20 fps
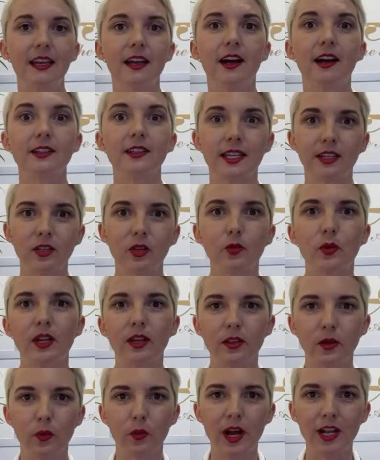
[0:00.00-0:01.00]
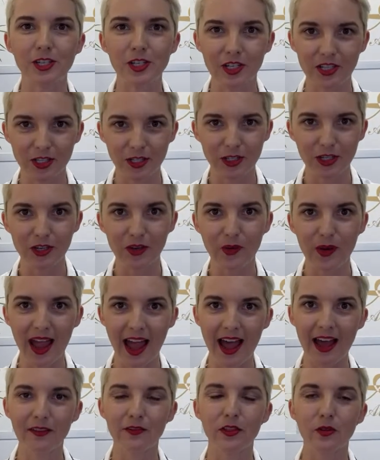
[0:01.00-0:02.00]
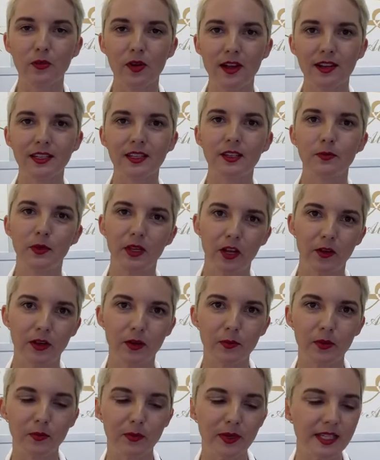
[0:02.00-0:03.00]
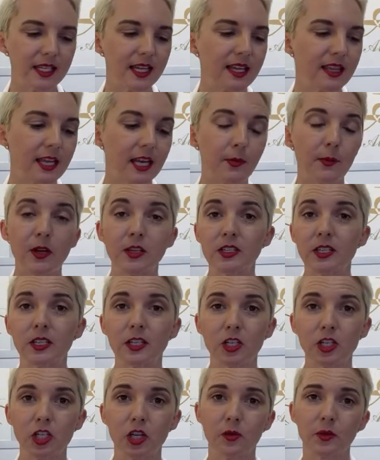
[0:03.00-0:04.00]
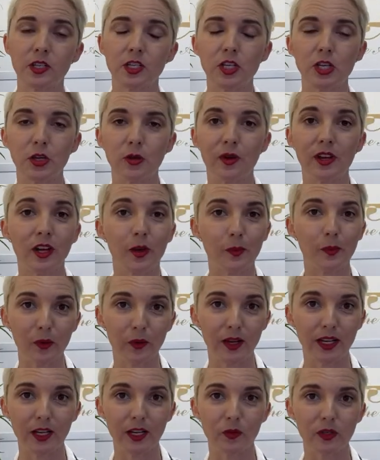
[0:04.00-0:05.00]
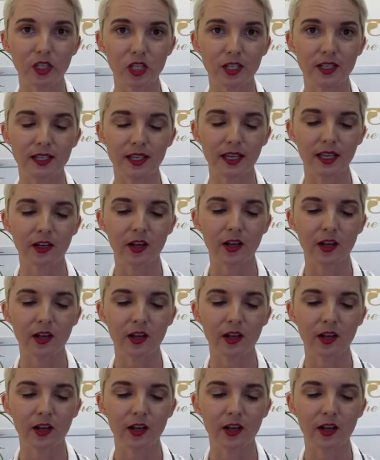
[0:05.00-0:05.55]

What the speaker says: I'll tell you what other watches do have the Ronda and the Miyota movements, and then I'm also going to show it to you on our Marina, which is an